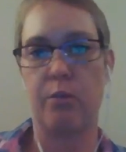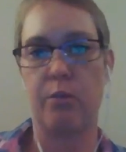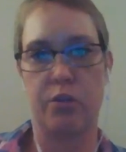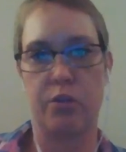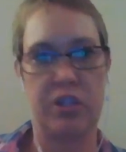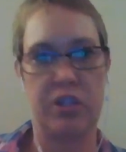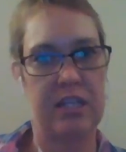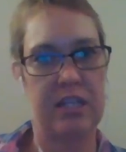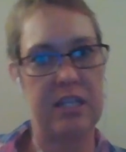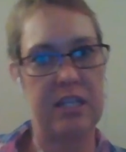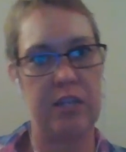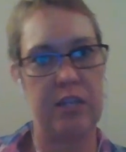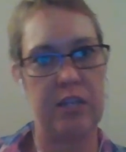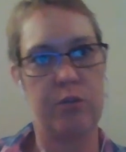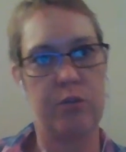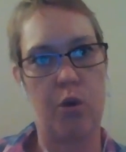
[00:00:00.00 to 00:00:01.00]
will just
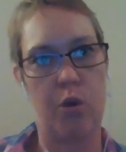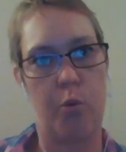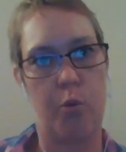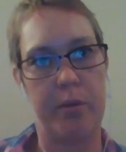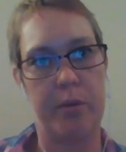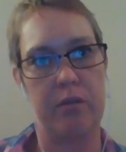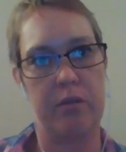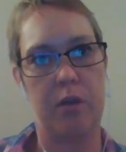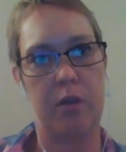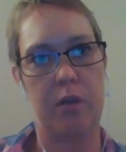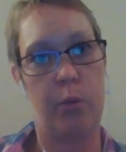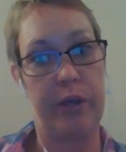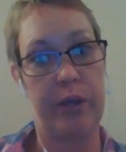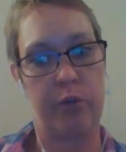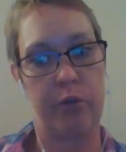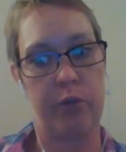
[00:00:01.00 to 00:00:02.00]
continue to open a
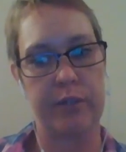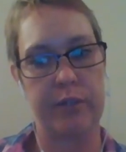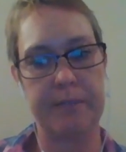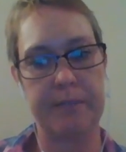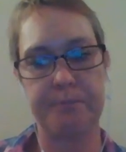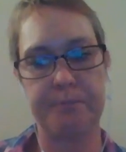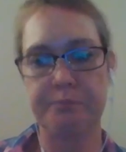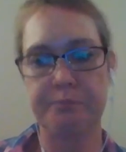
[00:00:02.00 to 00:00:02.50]
week early.